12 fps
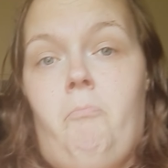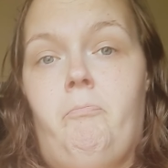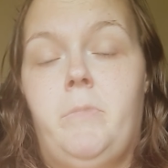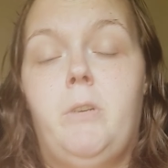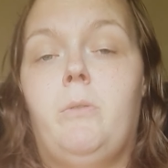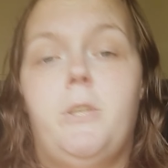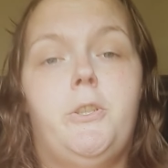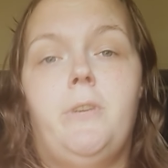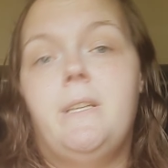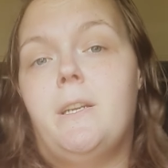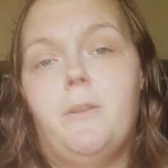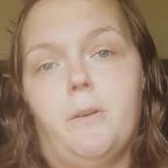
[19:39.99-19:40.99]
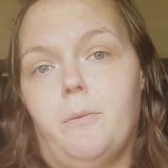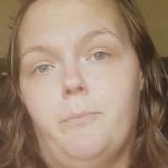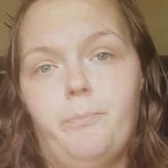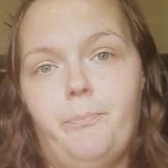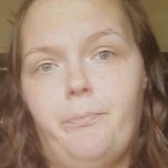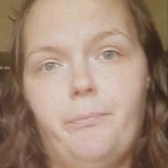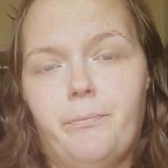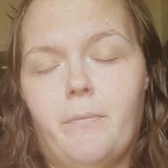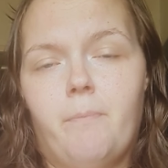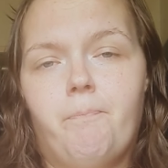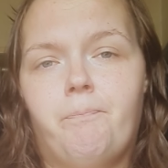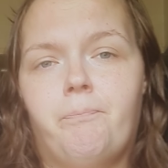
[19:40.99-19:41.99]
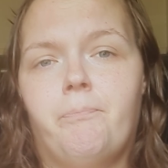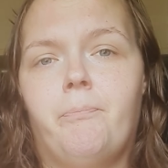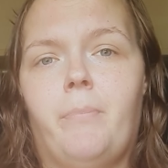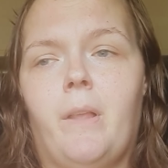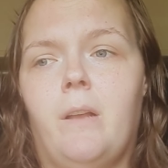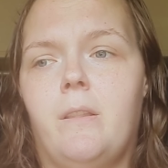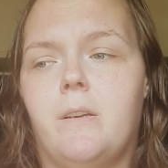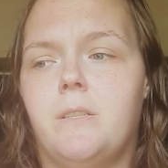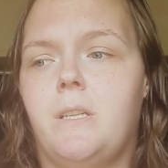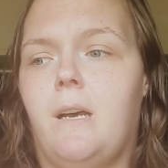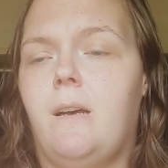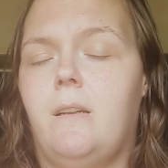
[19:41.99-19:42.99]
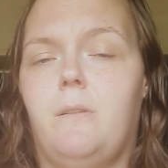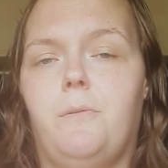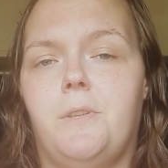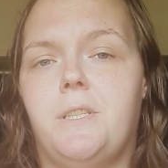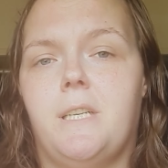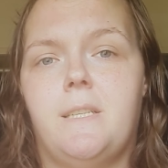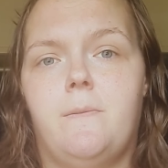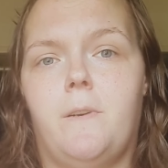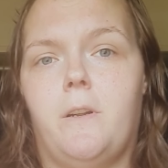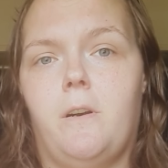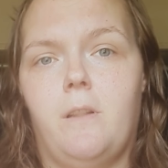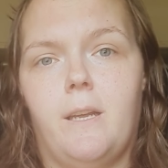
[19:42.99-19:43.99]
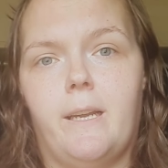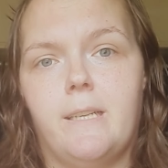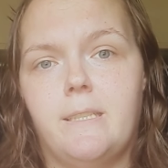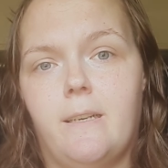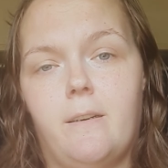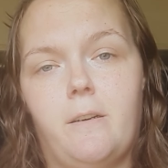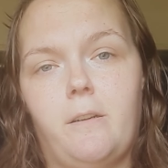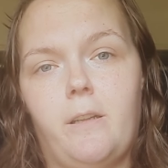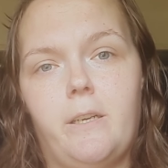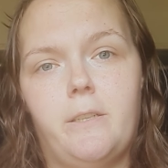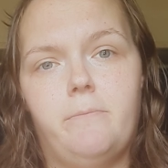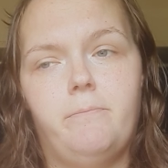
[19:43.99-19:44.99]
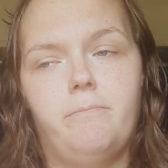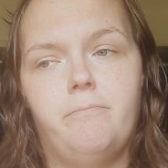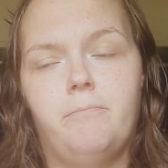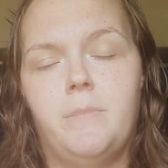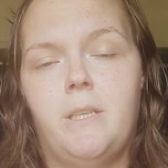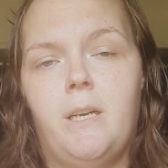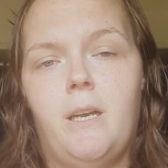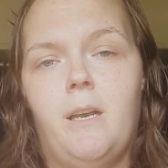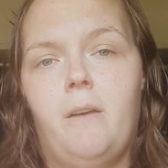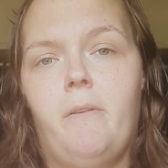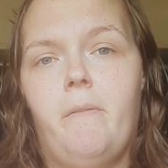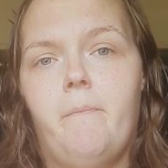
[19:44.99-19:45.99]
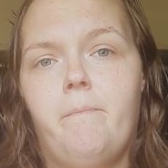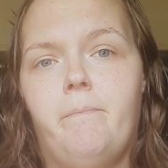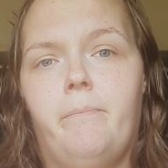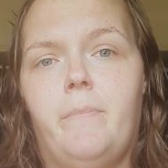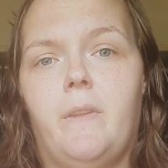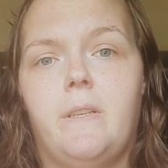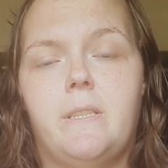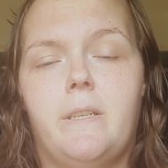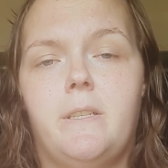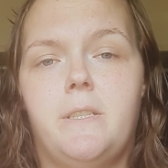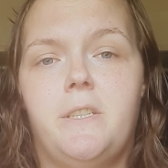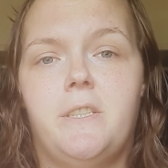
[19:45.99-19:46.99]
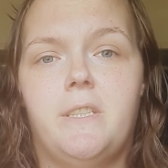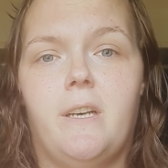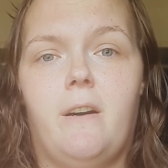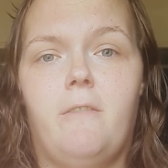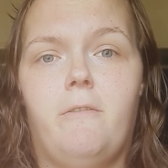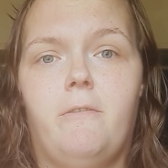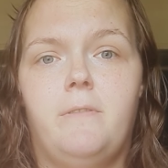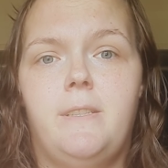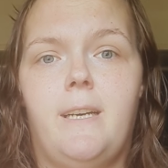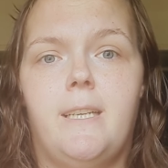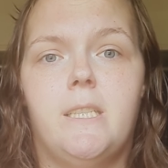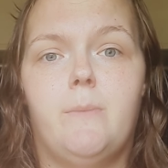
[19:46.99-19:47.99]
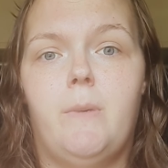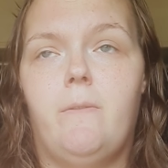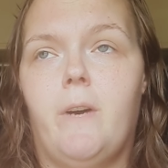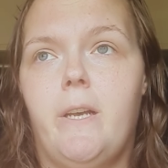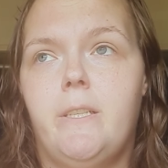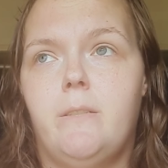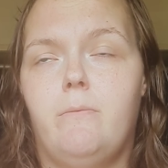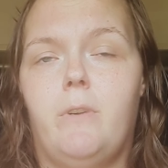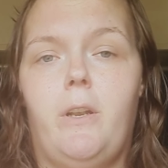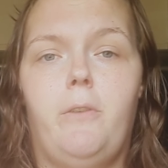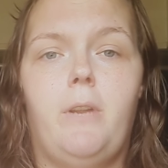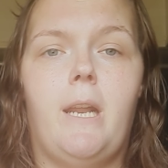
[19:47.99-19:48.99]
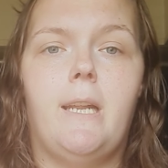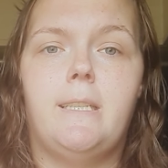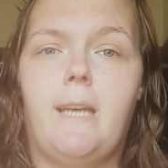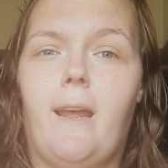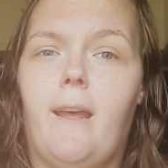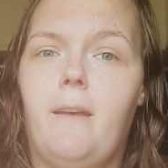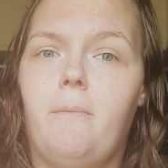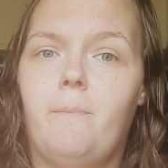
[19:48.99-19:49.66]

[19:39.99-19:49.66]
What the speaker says: Do what you need to do. There's not a one-size-fits-all, like I said earlier. Listen to yourself, take some advice where you need to take it,